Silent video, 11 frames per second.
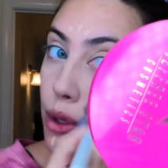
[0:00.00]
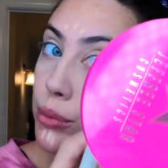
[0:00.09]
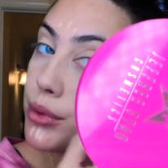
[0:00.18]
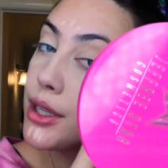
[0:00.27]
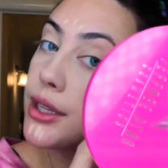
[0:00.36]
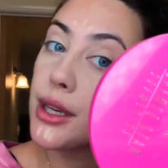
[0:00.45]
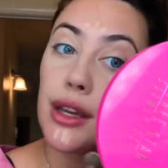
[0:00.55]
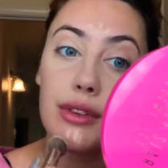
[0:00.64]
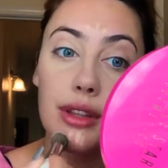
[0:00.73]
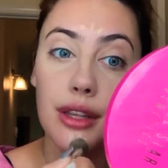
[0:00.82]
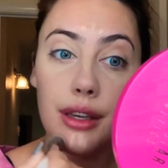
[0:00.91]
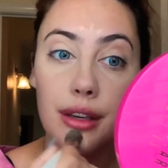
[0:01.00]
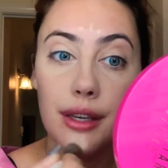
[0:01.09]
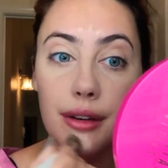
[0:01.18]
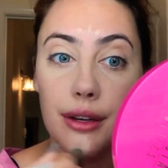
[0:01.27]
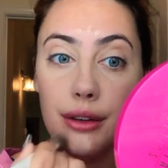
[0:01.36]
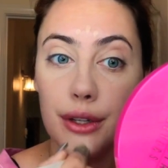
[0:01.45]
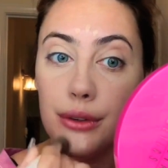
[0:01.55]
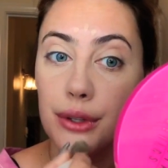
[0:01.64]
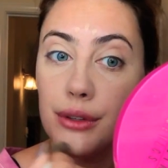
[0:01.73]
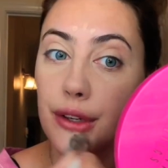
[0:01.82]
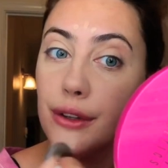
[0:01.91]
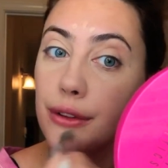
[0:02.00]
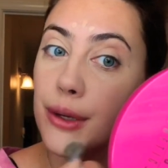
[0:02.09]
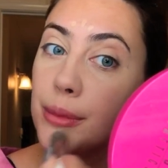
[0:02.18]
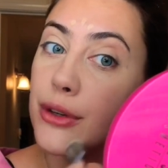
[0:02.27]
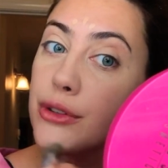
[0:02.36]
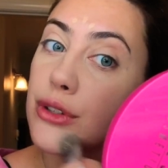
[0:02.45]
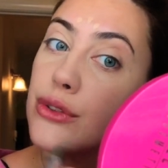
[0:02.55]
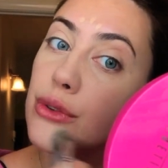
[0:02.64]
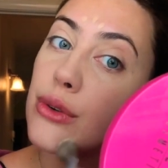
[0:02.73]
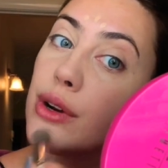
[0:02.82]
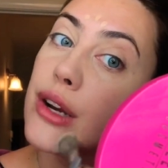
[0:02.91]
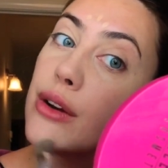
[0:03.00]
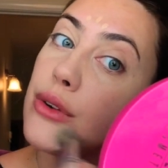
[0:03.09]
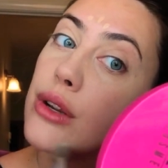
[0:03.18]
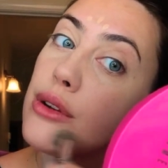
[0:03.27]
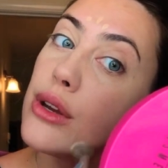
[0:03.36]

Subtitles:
Blending everything in, I'll do circular motions around